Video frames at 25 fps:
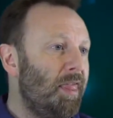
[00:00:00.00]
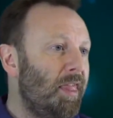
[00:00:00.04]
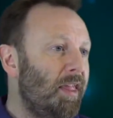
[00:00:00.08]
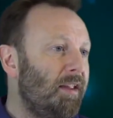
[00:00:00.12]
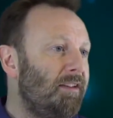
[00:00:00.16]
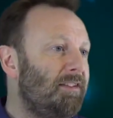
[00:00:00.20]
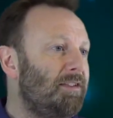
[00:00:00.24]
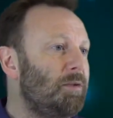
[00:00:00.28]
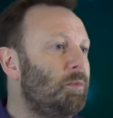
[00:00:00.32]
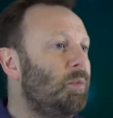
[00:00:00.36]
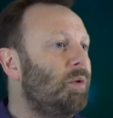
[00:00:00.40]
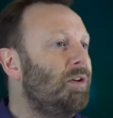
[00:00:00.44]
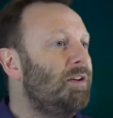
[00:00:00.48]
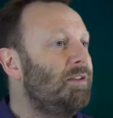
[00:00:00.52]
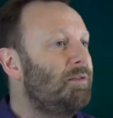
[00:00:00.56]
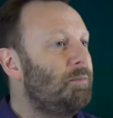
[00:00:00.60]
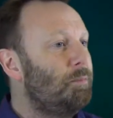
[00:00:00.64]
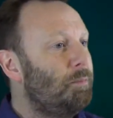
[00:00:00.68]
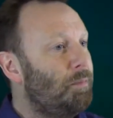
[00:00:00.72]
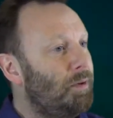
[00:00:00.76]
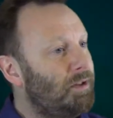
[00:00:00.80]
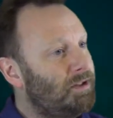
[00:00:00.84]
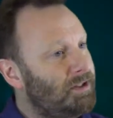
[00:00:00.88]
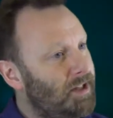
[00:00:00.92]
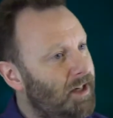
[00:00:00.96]
someone's
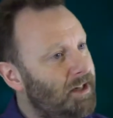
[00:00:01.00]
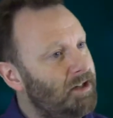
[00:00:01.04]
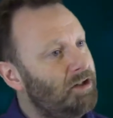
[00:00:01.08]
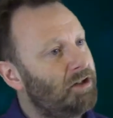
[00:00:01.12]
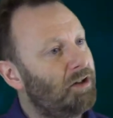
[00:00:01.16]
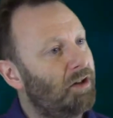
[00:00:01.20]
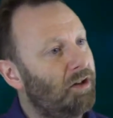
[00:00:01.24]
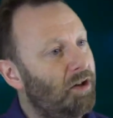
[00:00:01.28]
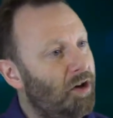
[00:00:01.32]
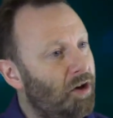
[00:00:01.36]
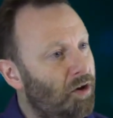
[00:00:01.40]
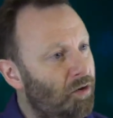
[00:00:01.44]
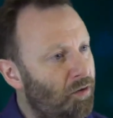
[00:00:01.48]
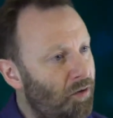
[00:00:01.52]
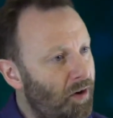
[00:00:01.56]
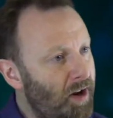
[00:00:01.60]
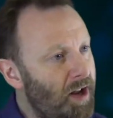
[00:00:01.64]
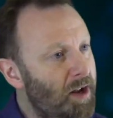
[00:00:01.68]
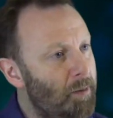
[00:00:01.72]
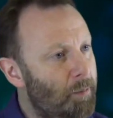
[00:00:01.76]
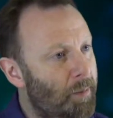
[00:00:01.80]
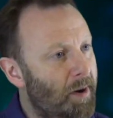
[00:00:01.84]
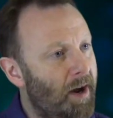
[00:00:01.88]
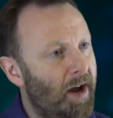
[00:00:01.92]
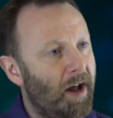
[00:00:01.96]
potential
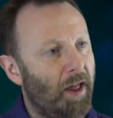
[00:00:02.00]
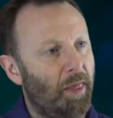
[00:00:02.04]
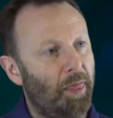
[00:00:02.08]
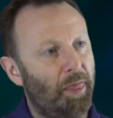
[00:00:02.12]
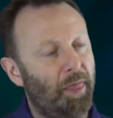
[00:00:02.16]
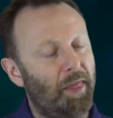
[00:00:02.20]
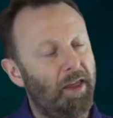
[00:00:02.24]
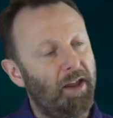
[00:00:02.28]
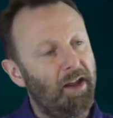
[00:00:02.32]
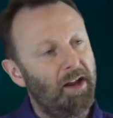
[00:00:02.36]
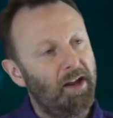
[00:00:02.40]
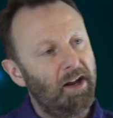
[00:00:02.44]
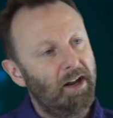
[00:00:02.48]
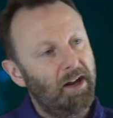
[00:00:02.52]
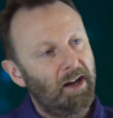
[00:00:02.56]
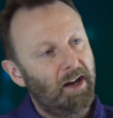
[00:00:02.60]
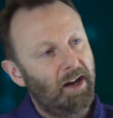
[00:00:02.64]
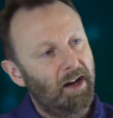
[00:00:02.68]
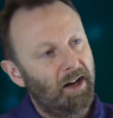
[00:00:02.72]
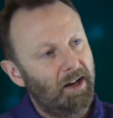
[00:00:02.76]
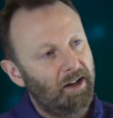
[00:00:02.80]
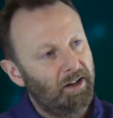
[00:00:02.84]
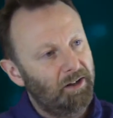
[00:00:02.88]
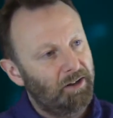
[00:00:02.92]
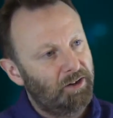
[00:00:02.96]
career path
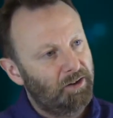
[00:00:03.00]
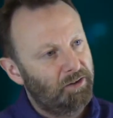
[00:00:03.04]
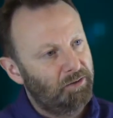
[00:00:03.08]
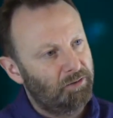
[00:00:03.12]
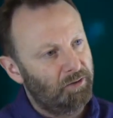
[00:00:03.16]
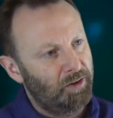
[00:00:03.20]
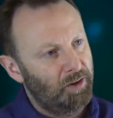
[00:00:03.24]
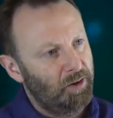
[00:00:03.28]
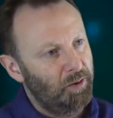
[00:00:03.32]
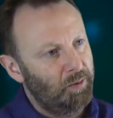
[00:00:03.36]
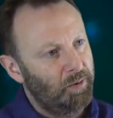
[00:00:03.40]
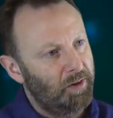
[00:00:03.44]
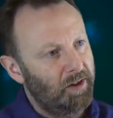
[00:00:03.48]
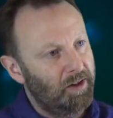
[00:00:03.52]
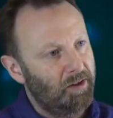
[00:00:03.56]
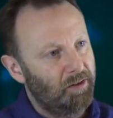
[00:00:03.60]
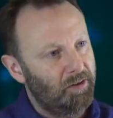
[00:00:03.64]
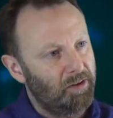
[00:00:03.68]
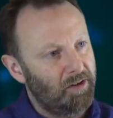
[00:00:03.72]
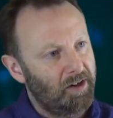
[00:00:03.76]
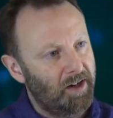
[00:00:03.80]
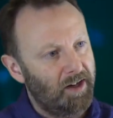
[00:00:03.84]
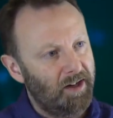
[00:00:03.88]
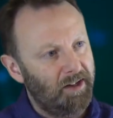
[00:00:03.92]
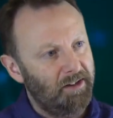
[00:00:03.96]
through an
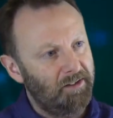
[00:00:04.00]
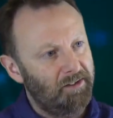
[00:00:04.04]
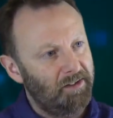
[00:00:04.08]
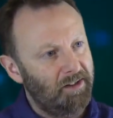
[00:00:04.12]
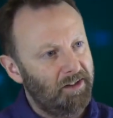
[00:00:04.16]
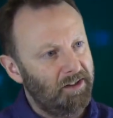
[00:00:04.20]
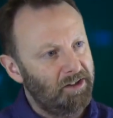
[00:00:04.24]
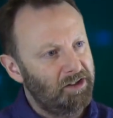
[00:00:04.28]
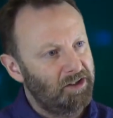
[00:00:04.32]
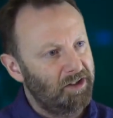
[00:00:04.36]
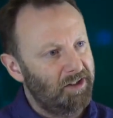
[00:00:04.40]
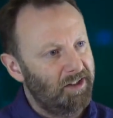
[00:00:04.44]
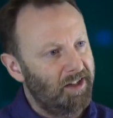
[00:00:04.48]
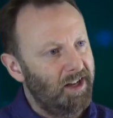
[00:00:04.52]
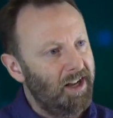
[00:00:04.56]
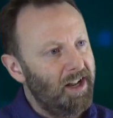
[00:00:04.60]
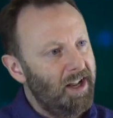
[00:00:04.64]
organisation?